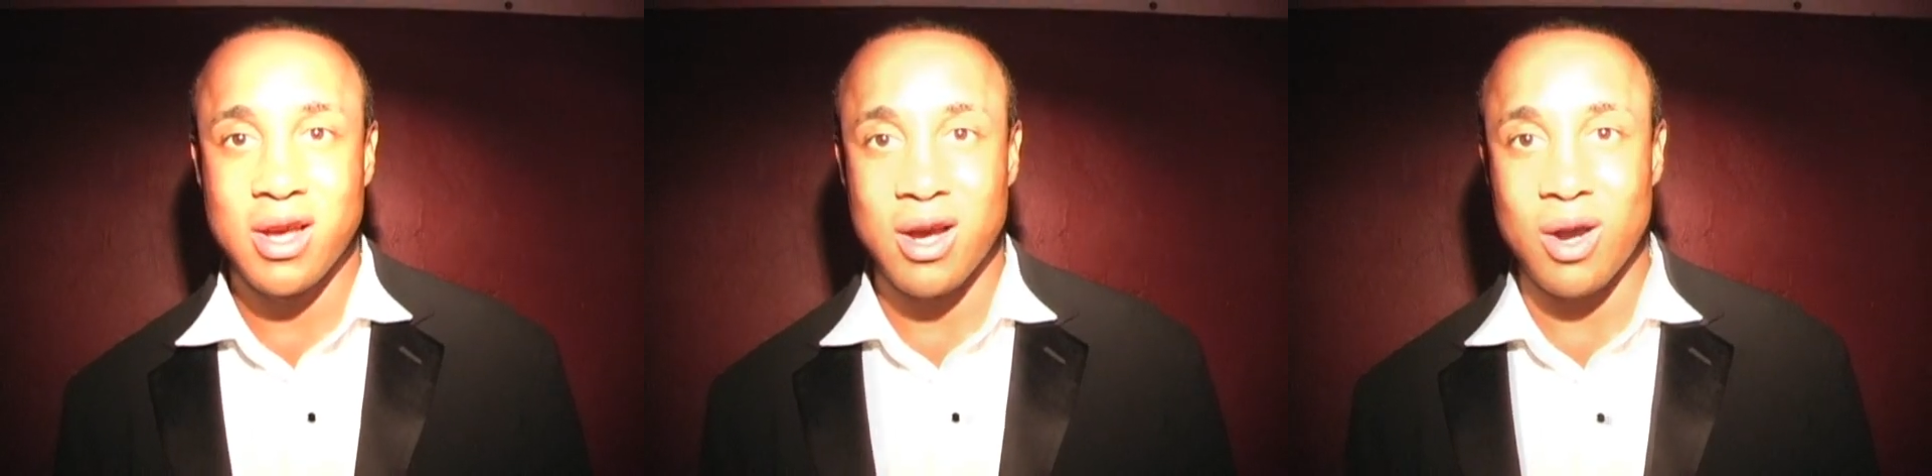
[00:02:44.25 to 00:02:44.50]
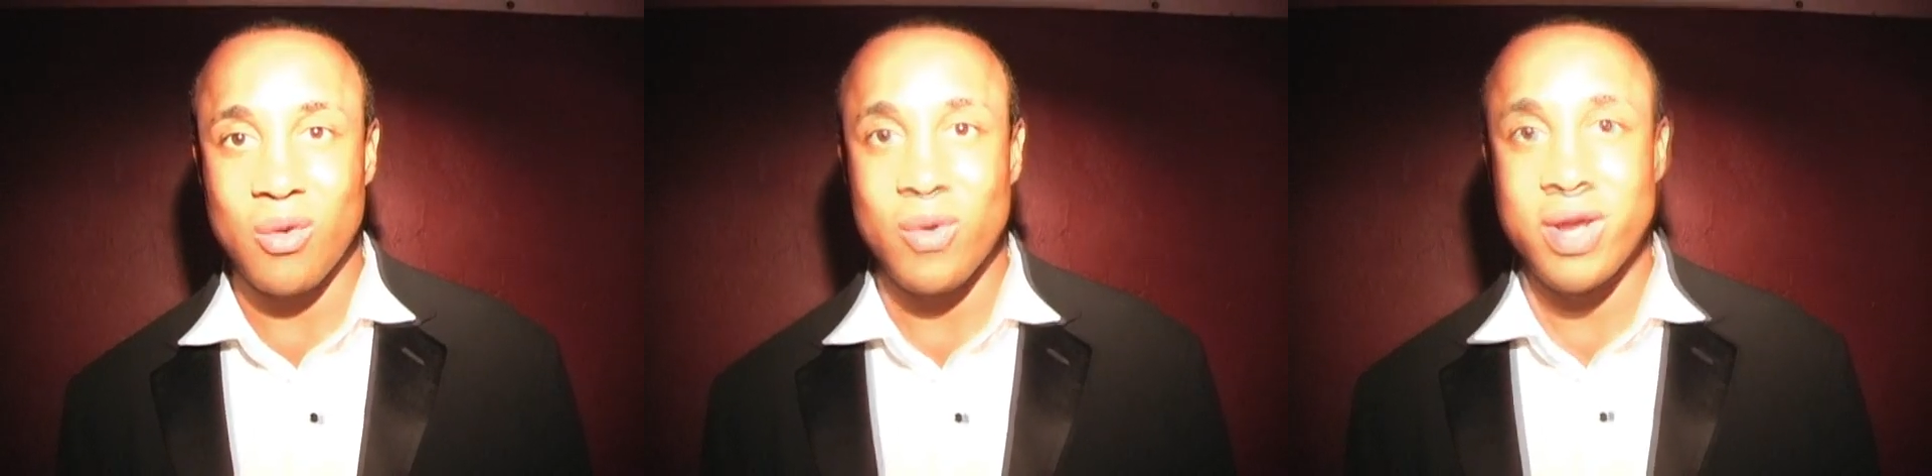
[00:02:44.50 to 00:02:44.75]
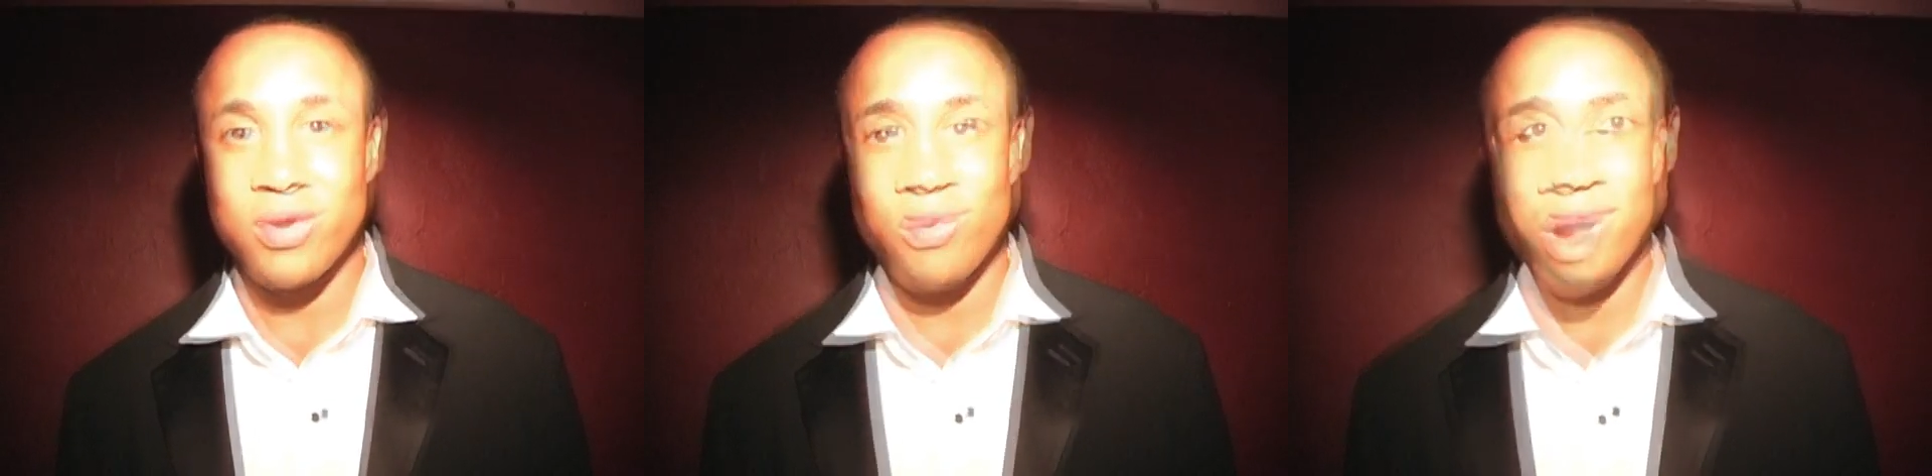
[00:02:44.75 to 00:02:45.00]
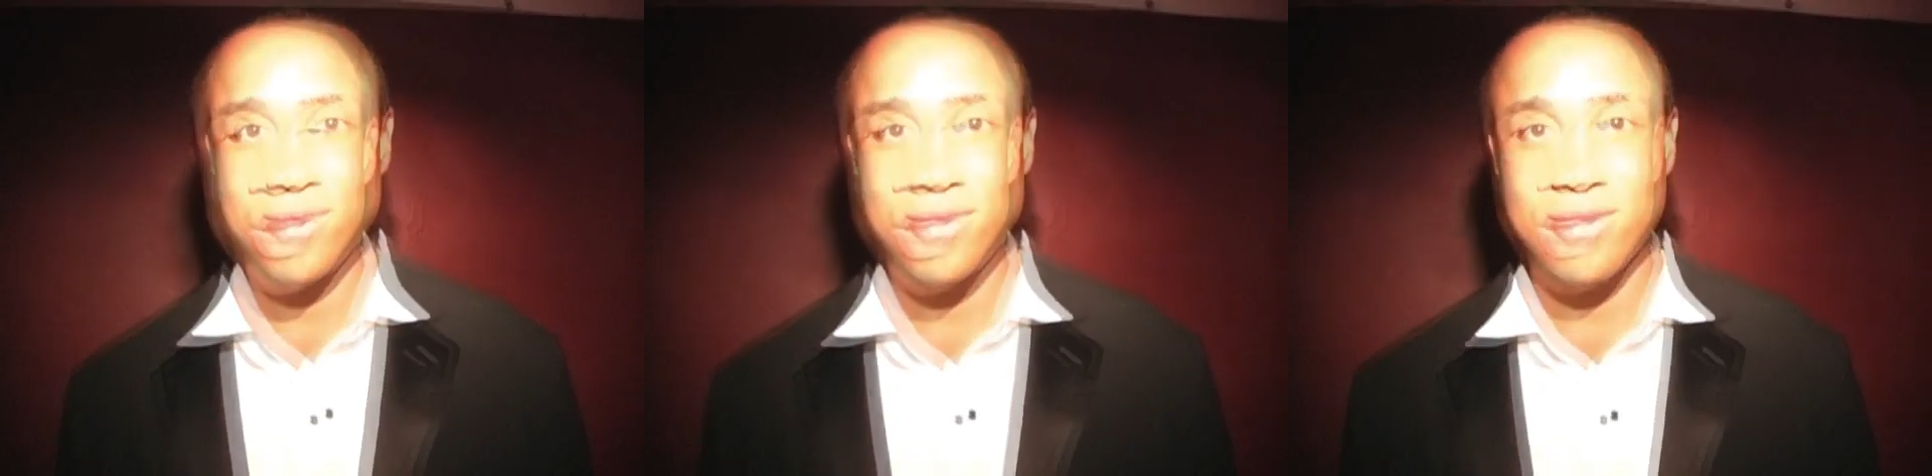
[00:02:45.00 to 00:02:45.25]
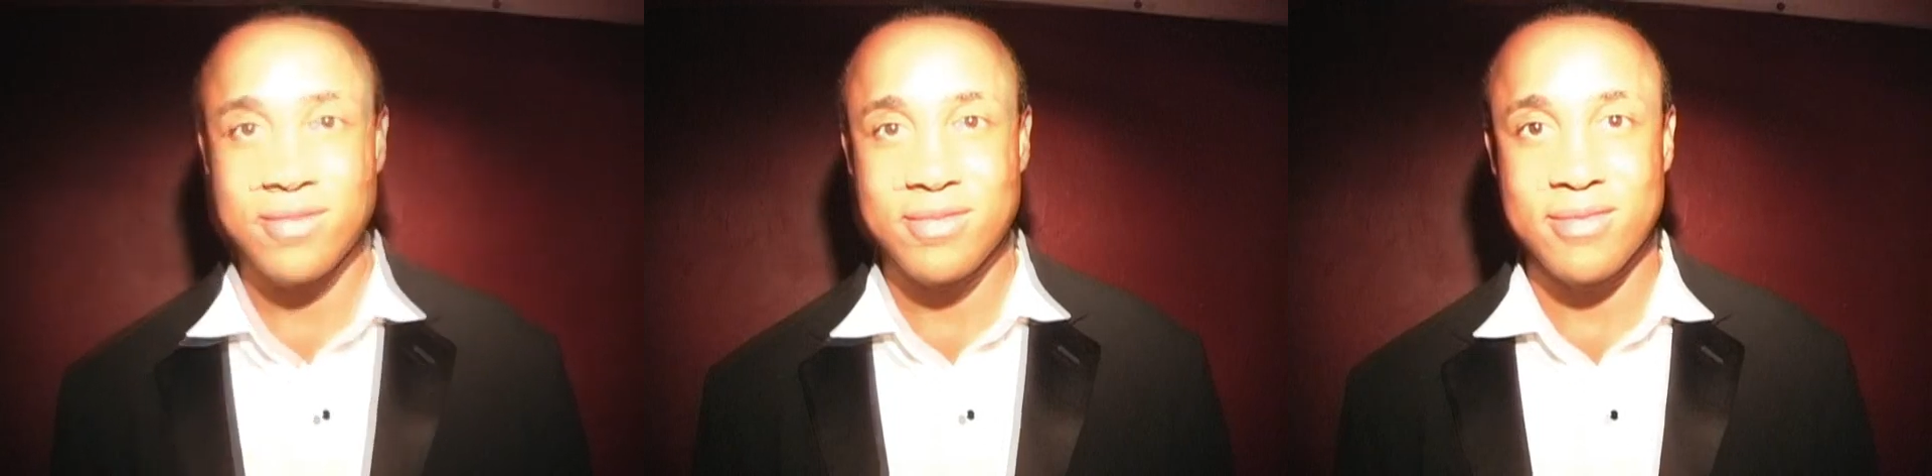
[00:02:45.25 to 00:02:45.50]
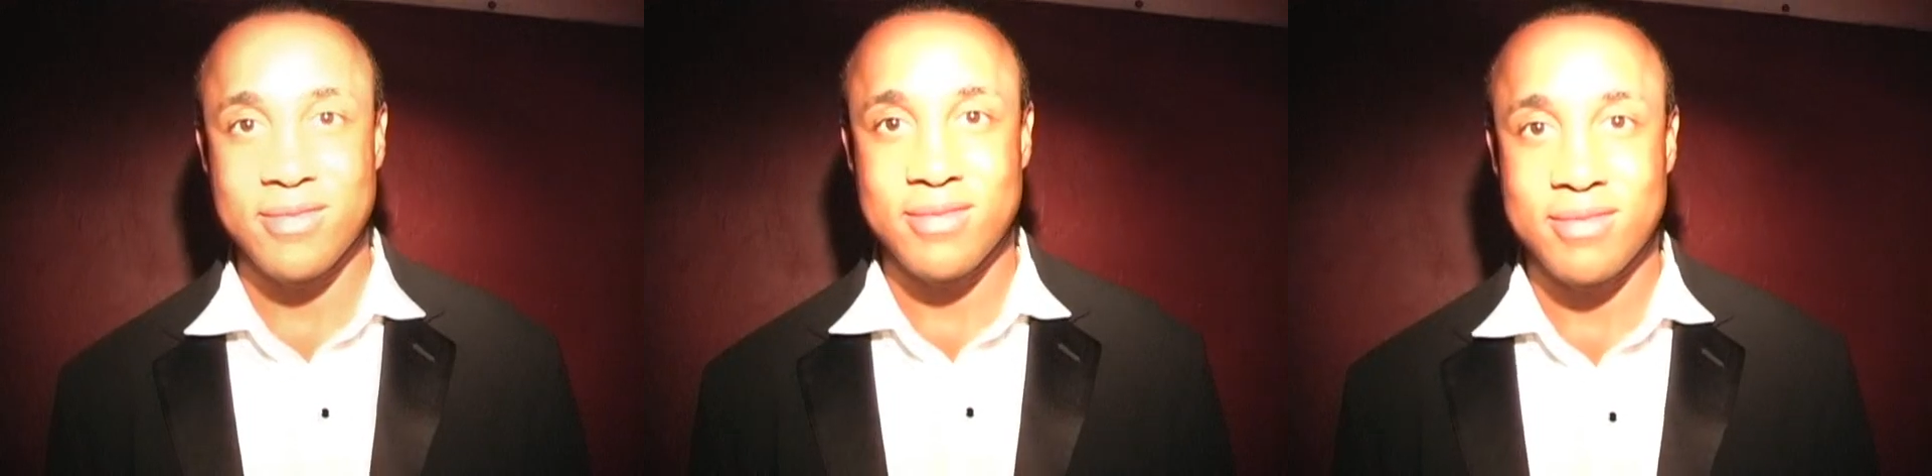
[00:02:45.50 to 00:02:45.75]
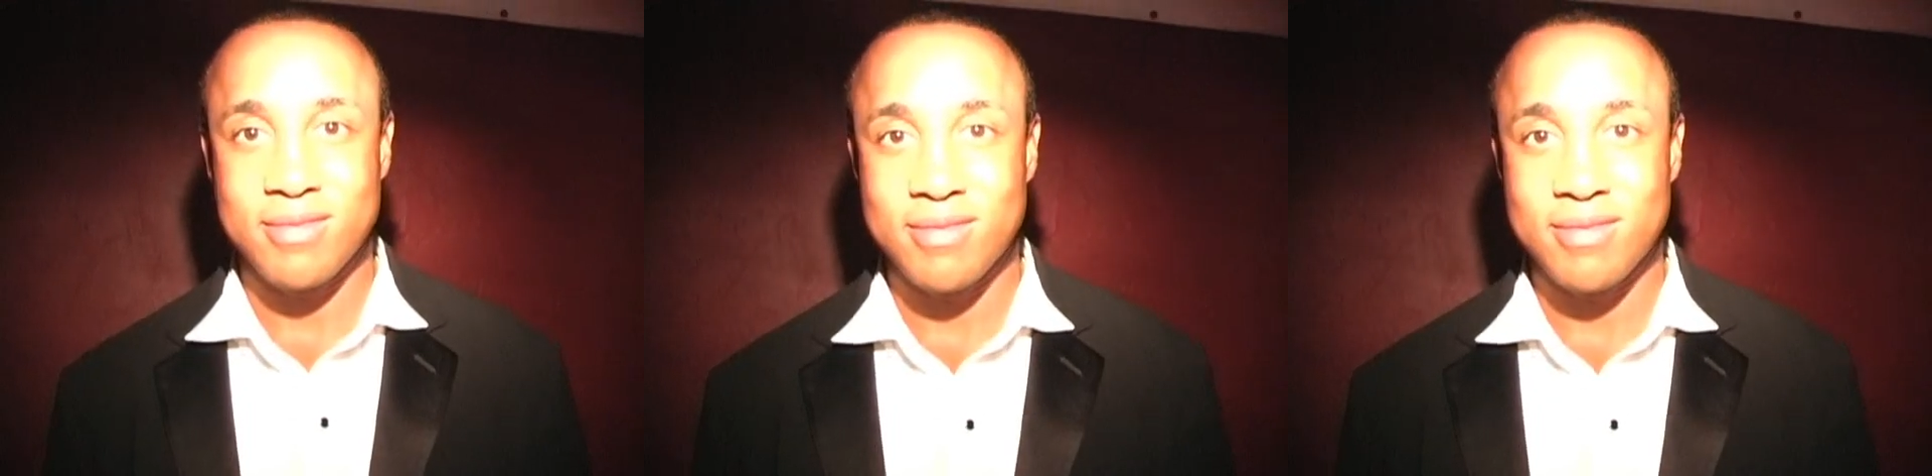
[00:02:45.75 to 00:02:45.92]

arena you know what's right going now. on with Mr.